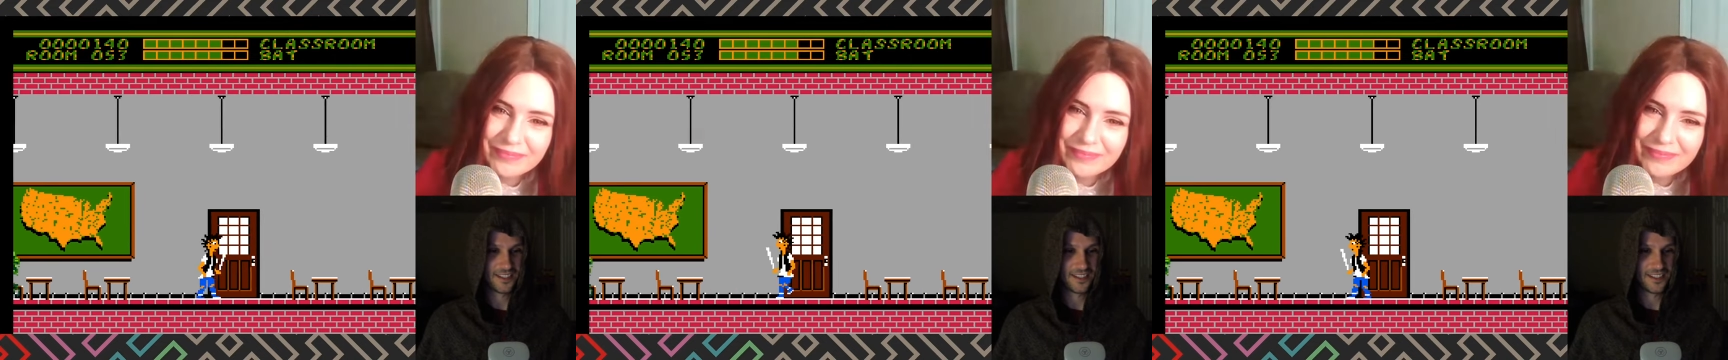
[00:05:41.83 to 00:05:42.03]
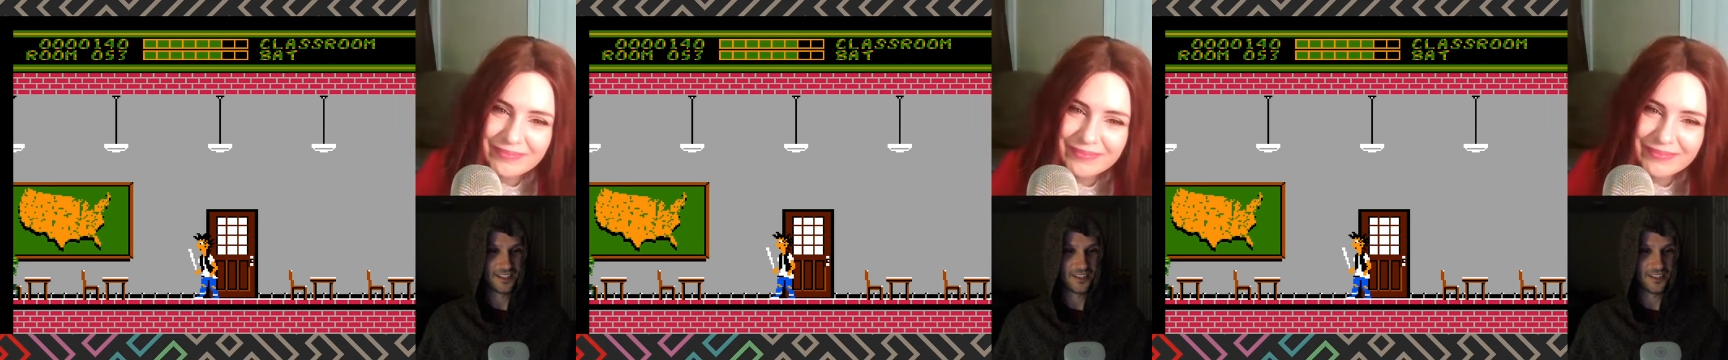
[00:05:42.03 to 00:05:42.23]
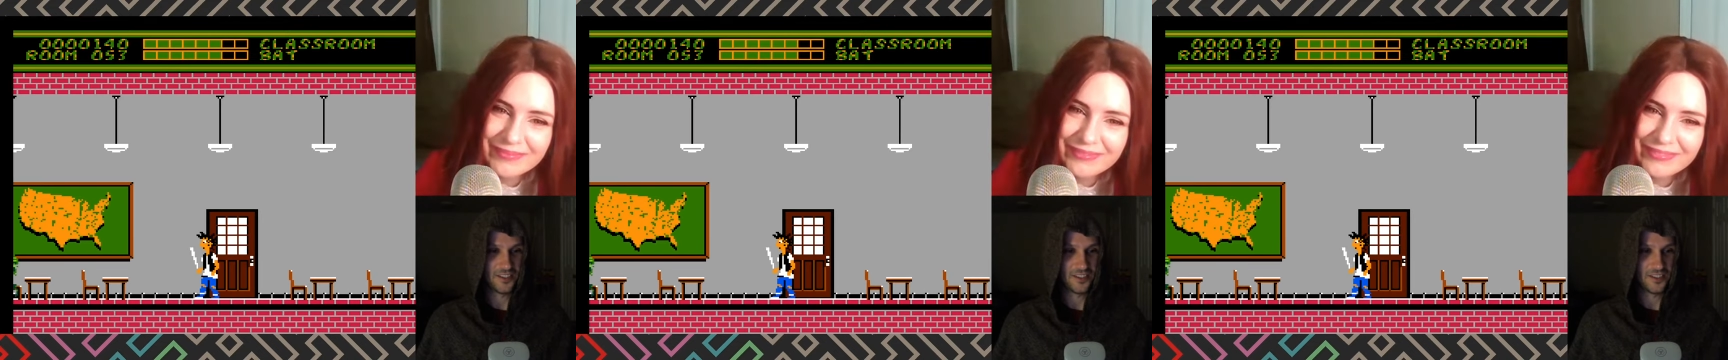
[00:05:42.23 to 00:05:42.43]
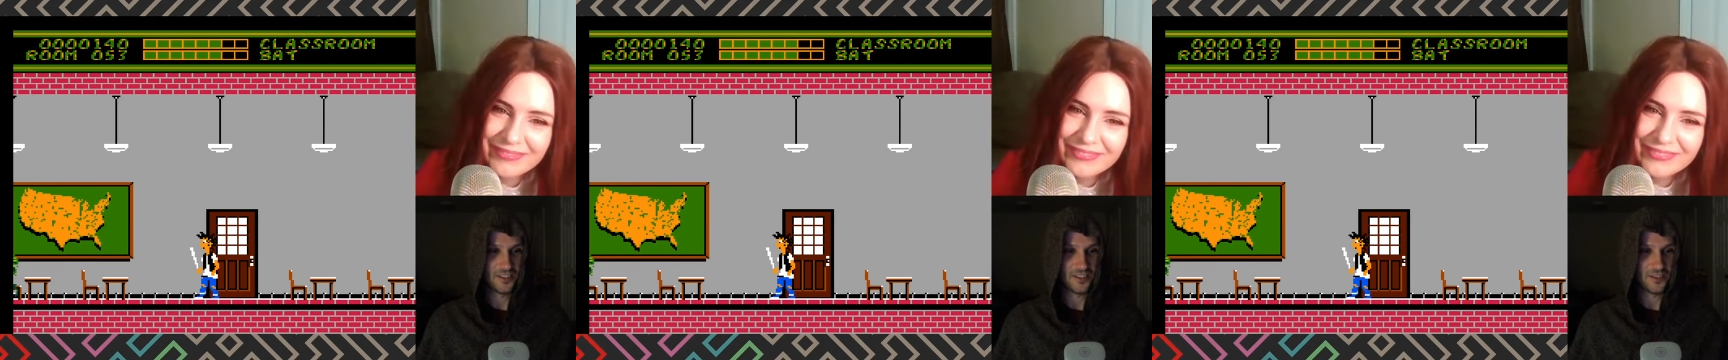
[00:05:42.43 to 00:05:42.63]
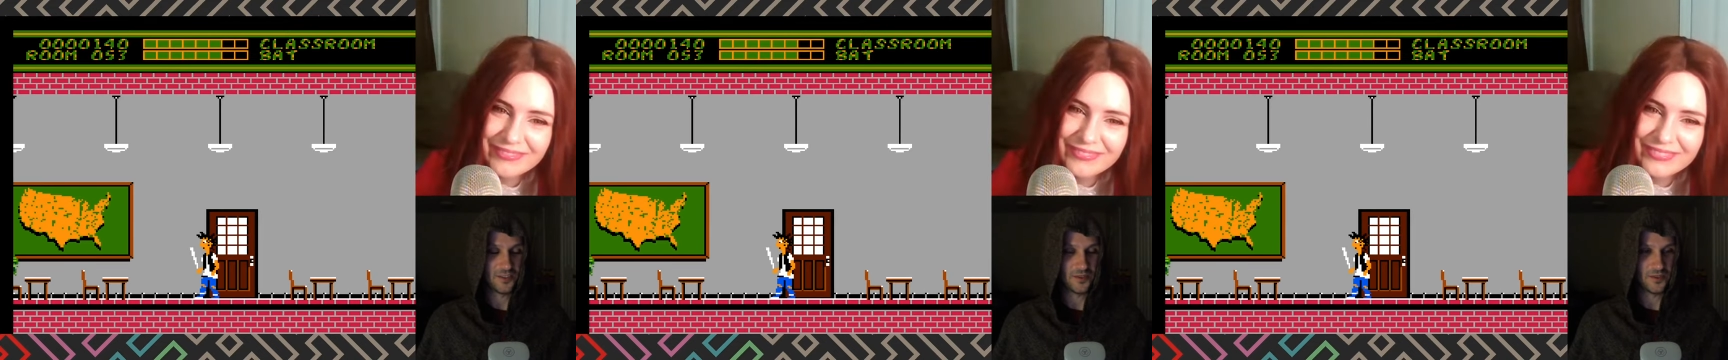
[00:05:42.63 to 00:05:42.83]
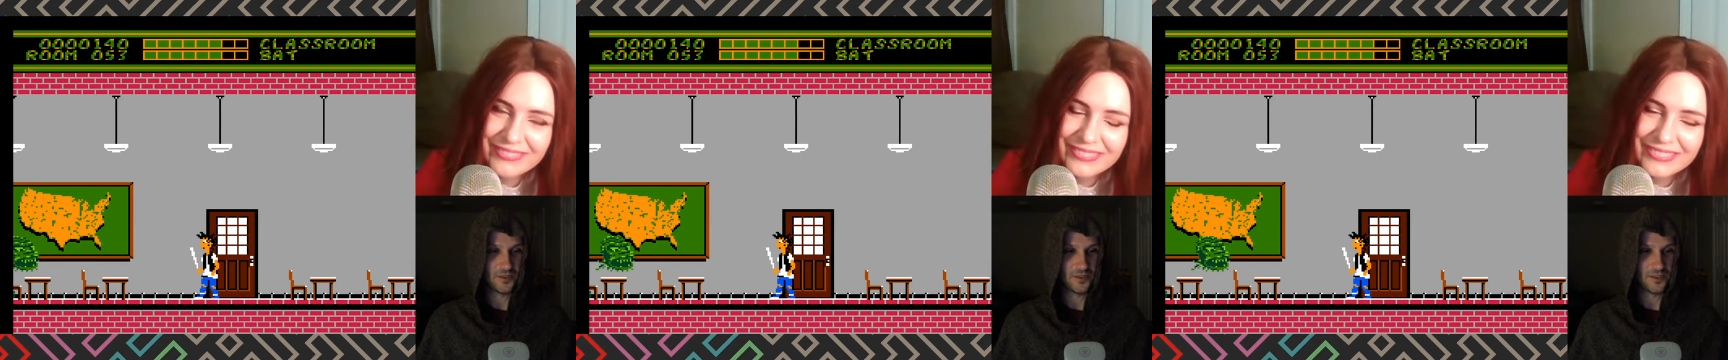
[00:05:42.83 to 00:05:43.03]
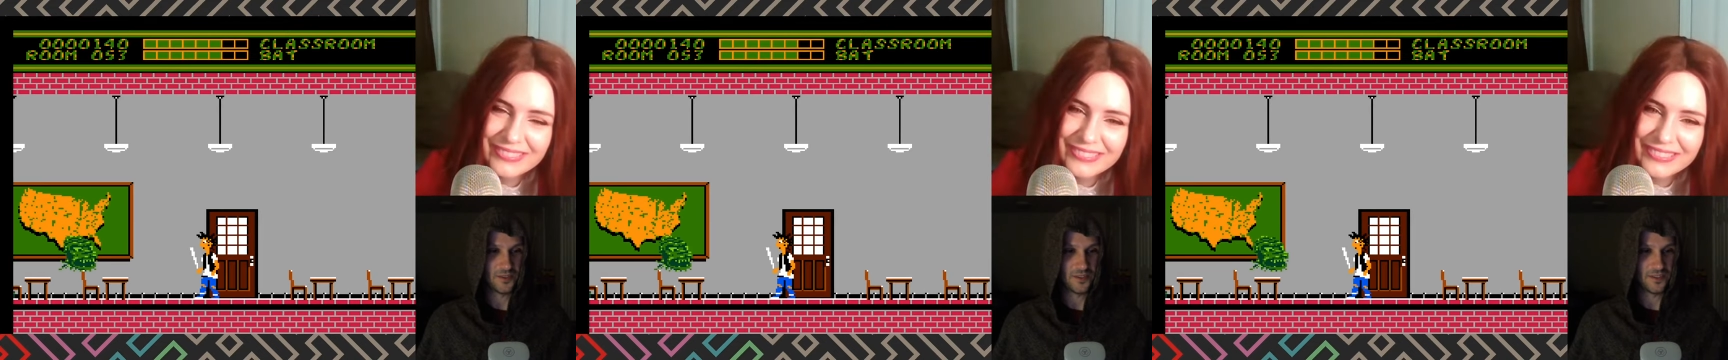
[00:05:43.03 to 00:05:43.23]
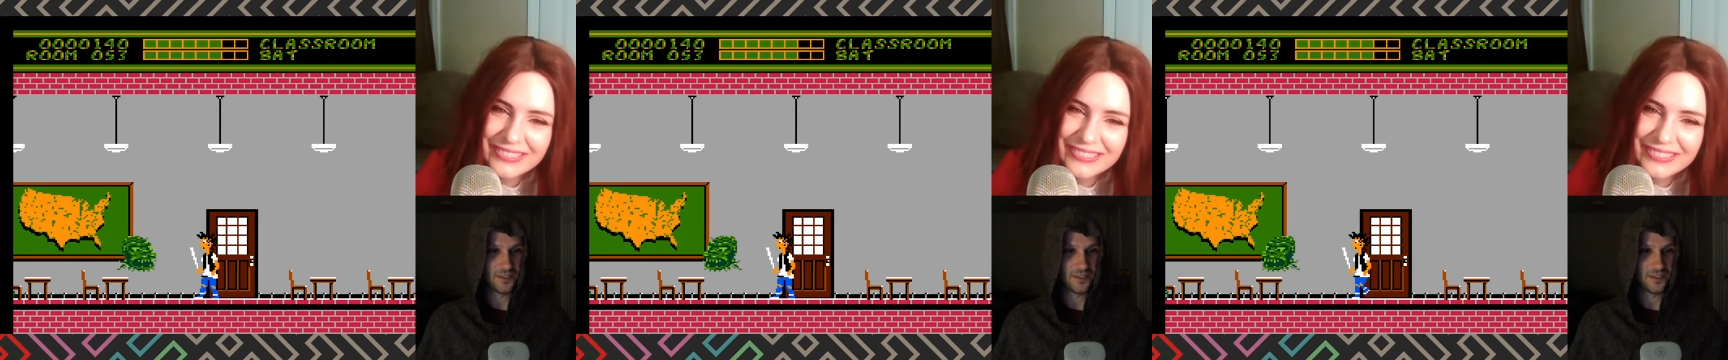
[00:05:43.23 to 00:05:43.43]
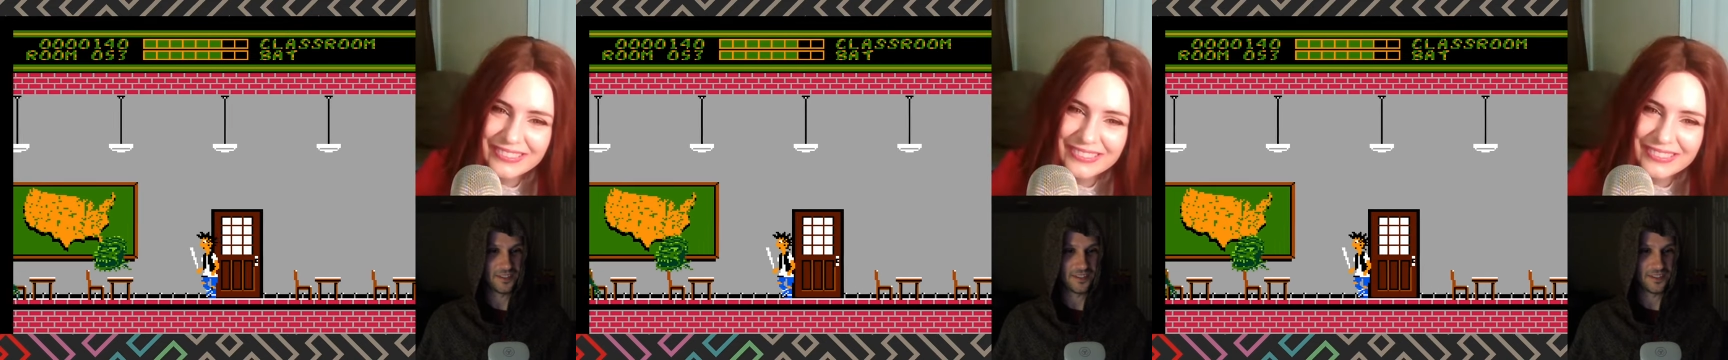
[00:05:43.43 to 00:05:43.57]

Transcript: Nobody speaks.